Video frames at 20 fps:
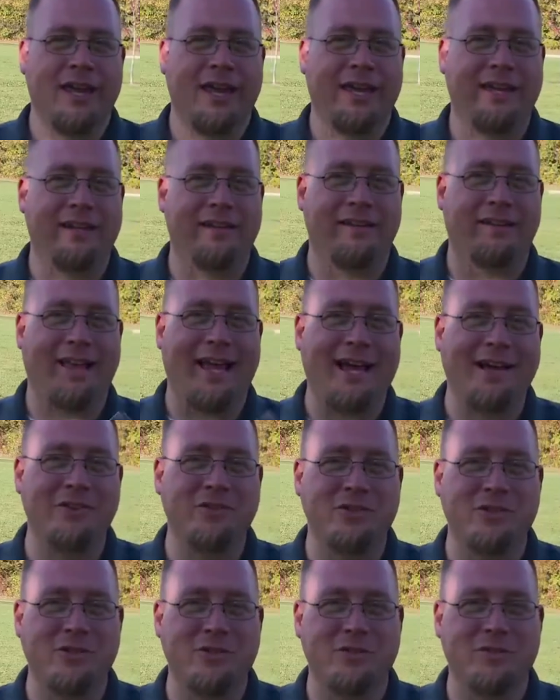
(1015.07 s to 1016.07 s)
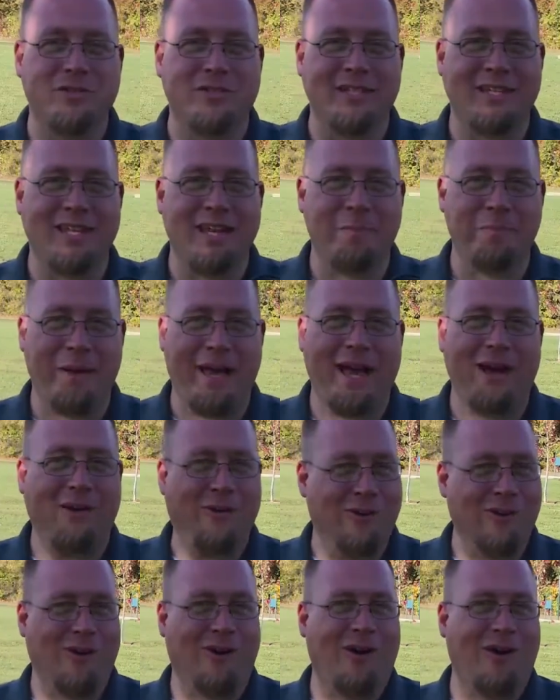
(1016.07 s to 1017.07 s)
and it allows you to get
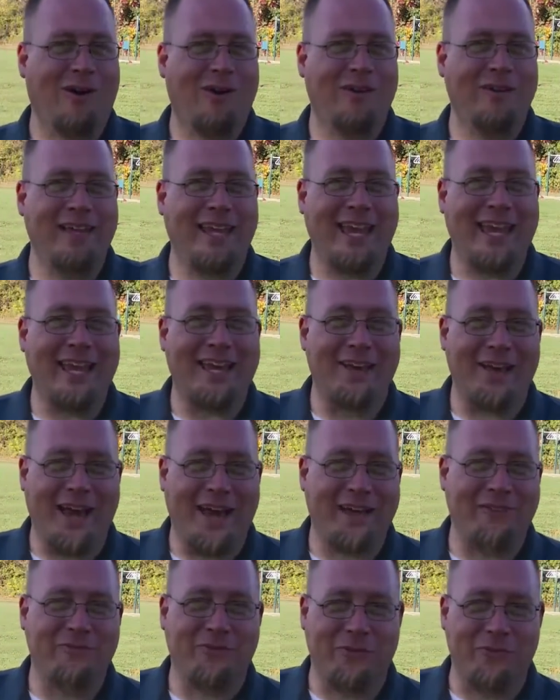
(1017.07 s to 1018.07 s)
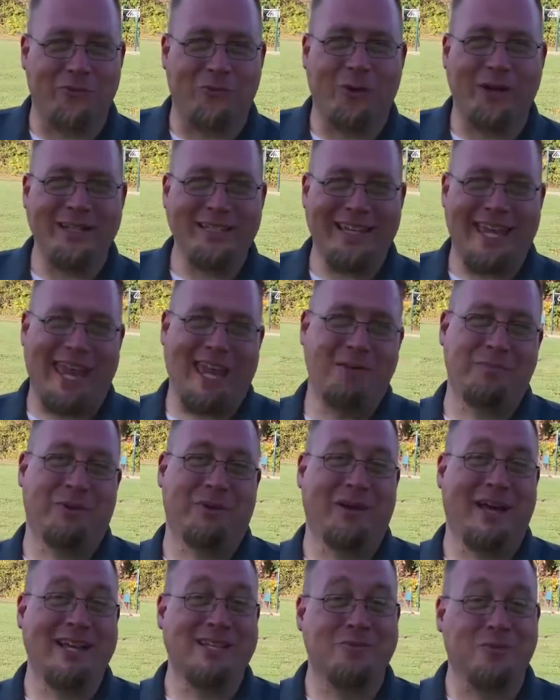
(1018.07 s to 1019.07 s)
power all off of one
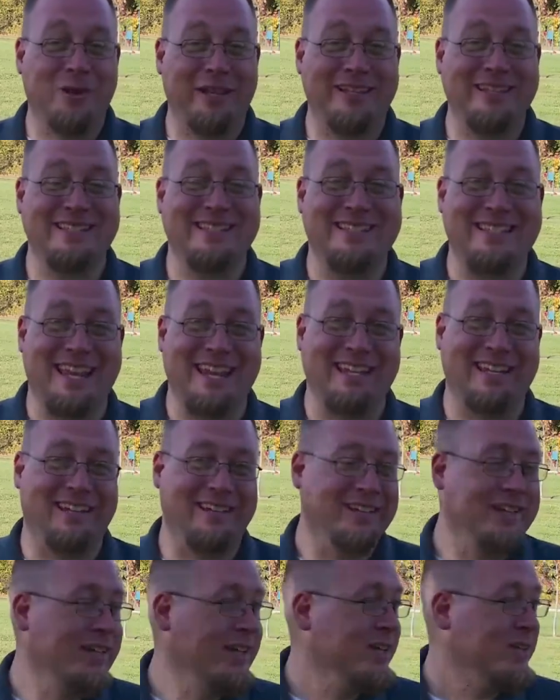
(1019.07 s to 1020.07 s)
cable as well as data.